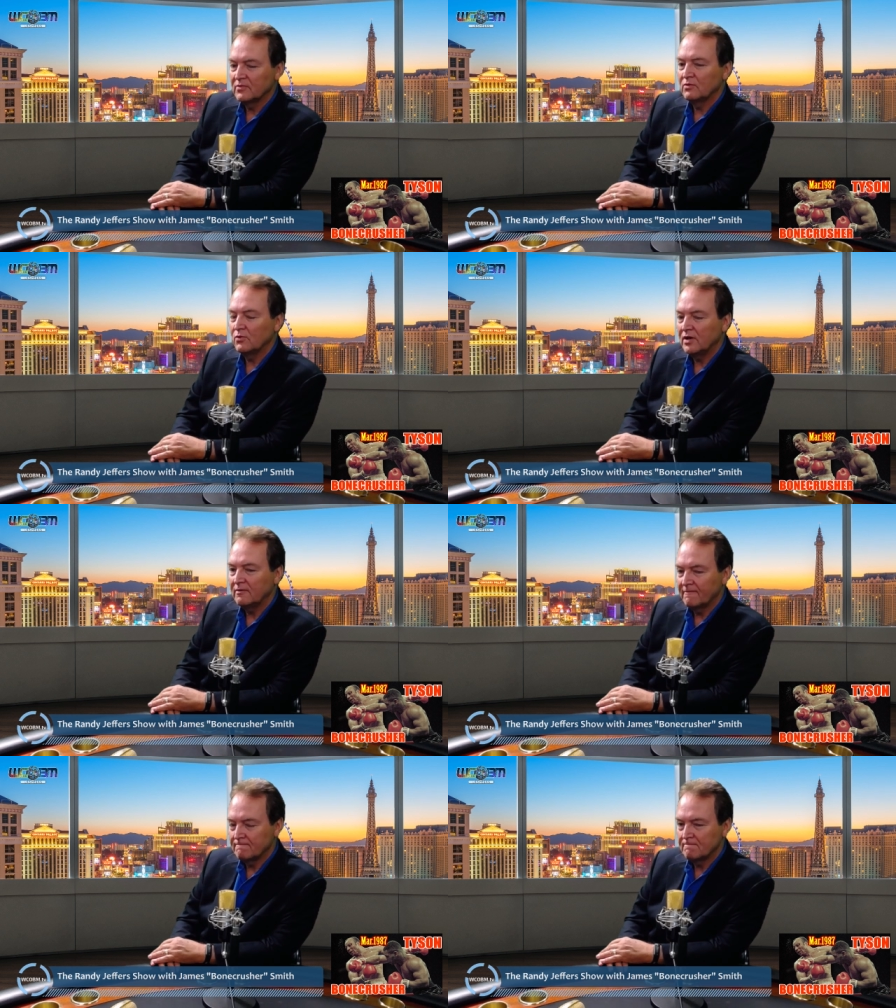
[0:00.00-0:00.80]
Wow.
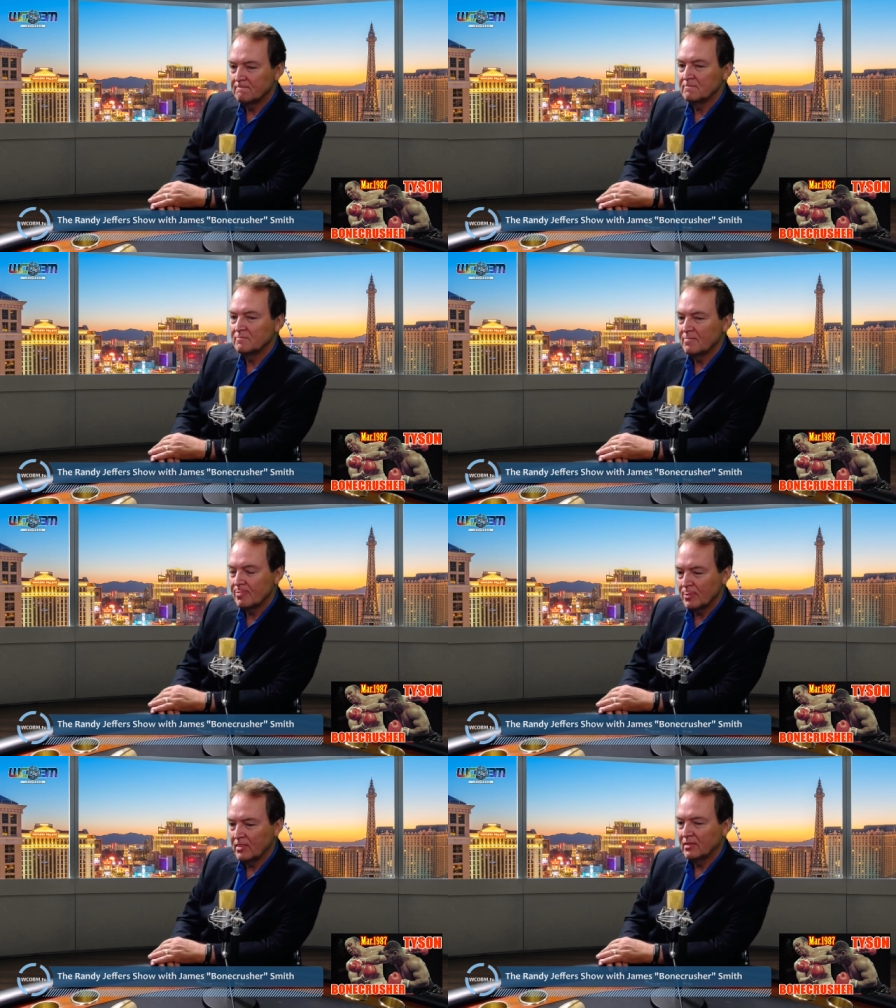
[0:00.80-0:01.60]

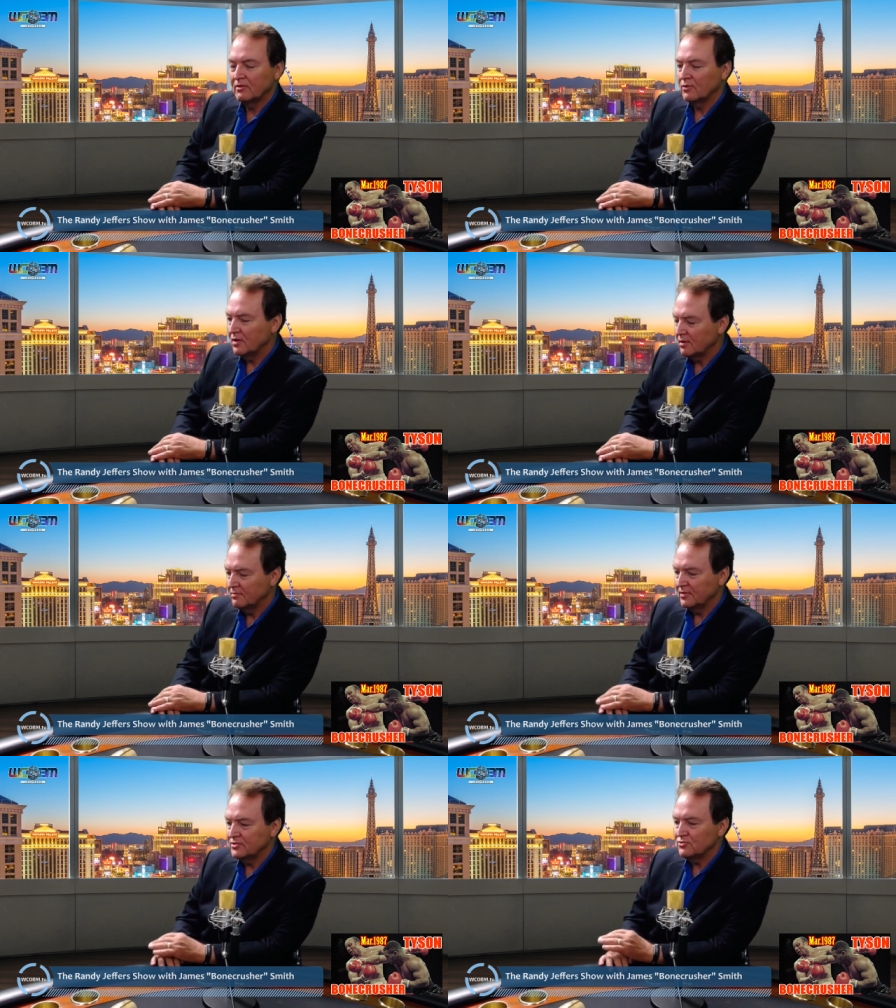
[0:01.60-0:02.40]
Wow,
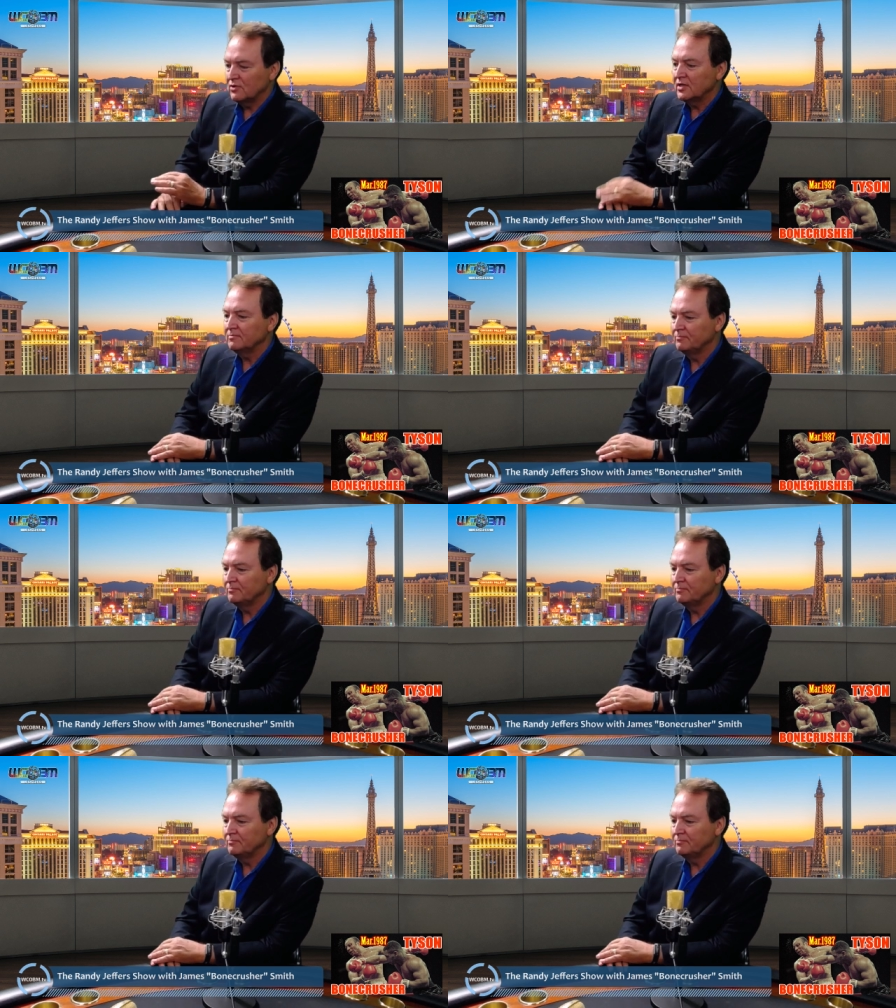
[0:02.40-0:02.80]
that's great.